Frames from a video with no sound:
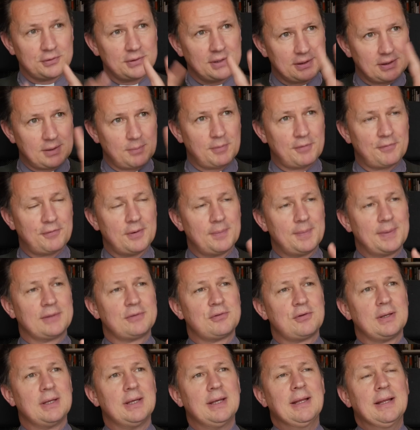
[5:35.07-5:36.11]
they're double form
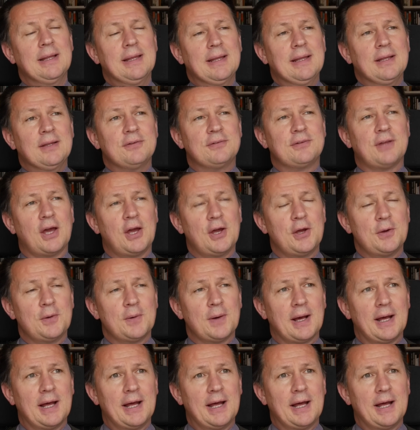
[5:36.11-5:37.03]
entry. So,